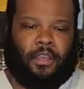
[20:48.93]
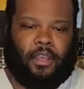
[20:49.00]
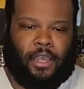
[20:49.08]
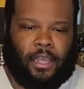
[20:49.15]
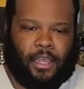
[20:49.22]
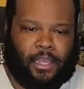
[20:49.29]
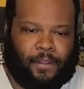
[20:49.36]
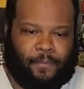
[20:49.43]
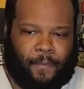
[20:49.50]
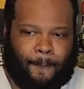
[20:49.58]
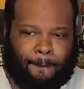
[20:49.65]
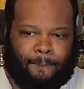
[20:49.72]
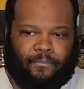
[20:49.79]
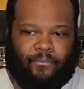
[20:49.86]

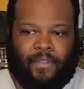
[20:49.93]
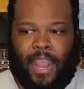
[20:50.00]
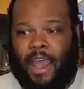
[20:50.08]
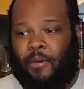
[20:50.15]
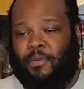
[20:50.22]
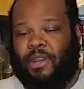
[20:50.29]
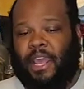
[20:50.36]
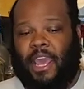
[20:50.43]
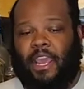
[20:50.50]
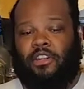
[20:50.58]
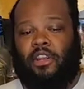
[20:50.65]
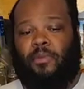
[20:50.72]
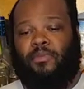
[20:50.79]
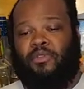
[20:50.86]
Now with the
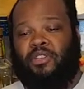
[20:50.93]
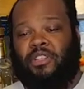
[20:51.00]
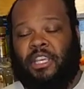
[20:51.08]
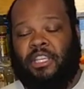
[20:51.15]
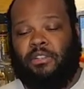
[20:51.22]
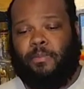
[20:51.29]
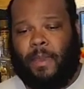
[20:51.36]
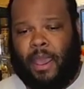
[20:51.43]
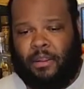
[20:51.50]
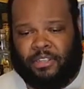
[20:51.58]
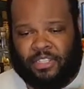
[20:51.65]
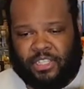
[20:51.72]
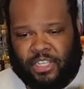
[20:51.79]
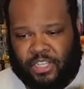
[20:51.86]
AWC's
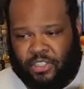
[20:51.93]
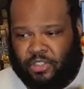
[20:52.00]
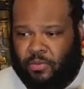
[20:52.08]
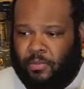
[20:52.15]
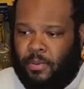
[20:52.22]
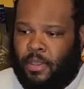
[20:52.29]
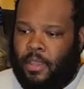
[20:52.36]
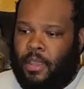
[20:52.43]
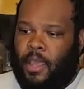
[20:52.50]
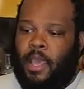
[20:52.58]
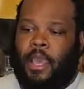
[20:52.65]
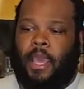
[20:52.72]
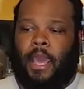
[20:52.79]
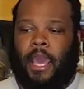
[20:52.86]
mounting system,
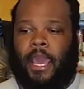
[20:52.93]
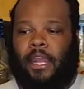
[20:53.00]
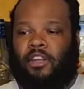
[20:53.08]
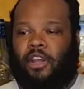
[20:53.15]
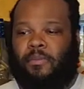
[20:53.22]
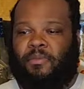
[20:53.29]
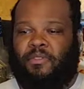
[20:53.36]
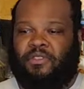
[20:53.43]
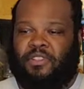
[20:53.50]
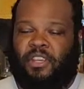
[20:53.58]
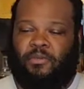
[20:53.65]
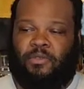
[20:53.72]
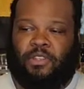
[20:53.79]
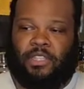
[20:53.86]

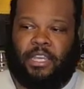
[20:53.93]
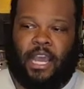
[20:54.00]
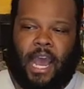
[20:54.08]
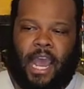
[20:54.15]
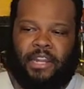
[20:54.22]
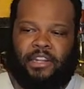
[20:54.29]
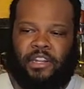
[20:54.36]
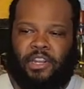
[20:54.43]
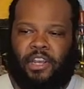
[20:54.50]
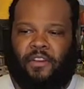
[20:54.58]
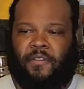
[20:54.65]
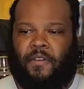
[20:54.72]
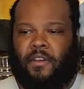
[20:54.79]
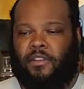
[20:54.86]
AWC was kind
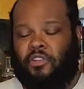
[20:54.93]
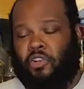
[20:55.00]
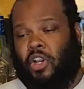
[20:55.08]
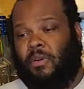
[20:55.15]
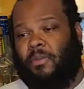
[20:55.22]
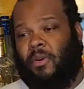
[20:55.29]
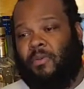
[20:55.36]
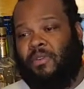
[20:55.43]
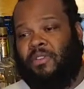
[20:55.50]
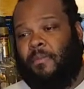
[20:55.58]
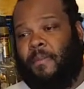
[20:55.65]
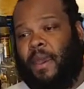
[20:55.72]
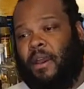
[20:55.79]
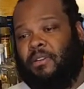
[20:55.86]
enough to come up with
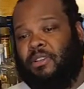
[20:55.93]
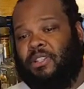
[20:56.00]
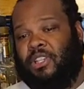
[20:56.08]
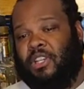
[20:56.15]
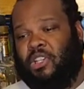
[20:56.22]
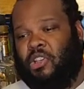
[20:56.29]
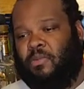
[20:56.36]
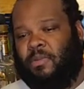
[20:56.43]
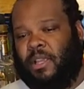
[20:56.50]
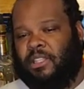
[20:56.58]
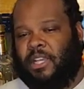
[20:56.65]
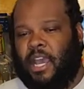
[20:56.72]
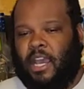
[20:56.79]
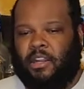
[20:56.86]
a mounting system
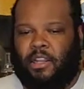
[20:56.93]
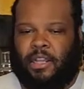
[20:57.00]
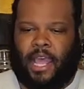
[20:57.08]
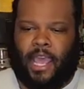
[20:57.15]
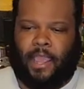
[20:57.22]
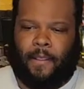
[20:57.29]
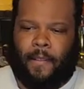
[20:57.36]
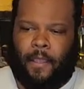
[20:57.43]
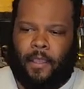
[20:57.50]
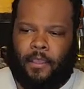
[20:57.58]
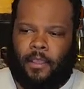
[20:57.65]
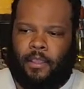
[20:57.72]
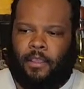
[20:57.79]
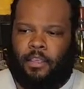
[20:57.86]
that's kind of like,
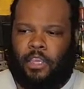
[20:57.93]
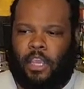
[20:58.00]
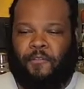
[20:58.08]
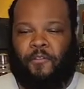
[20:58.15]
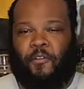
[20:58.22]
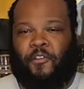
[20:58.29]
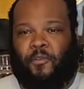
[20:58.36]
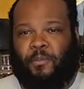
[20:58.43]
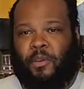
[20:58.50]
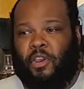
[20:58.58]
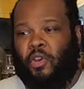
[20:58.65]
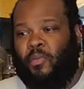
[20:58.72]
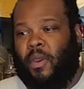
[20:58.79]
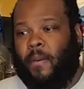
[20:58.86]
if you're
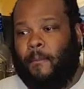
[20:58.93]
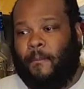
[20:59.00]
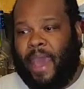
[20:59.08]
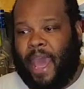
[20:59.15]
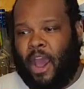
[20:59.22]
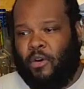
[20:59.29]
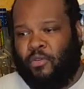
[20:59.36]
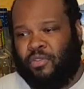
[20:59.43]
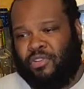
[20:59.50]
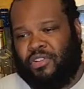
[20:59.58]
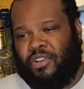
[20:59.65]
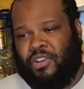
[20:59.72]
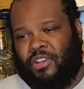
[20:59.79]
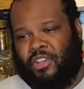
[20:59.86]
familiar with
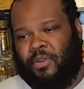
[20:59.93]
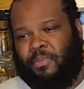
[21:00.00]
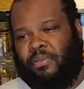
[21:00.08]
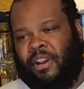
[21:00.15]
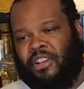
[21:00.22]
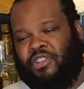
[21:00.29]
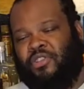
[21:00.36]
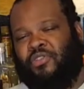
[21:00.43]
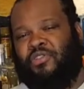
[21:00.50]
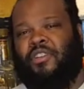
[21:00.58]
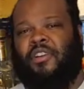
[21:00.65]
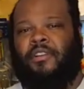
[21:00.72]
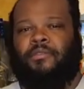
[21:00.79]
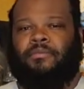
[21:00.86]
Bauer's
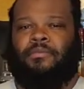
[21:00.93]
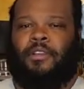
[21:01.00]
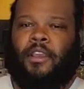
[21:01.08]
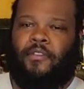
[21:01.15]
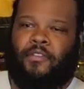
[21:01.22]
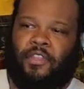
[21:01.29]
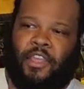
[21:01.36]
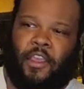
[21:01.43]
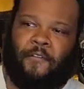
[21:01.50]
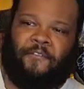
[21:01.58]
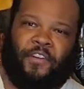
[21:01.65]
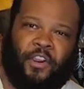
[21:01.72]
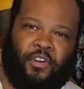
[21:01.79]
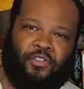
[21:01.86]
suppressors, their
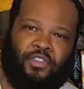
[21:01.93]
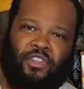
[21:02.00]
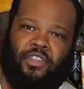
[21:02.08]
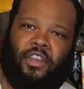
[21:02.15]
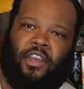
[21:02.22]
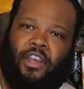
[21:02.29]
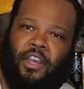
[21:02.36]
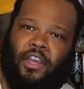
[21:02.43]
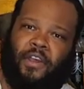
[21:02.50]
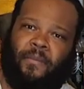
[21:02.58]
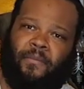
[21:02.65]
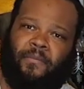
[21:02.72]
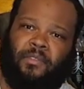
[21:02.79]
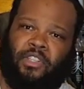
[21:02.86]
Verse
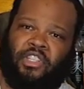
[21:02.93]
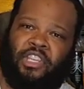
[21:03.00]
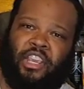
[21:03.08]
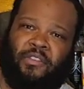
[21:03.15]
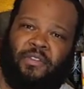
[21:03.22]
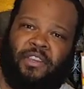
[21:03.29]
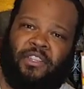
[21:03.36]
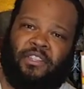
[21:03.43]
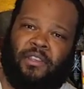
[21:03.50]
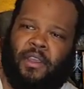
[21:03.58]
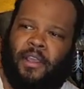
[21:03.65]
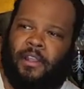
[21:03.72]
series,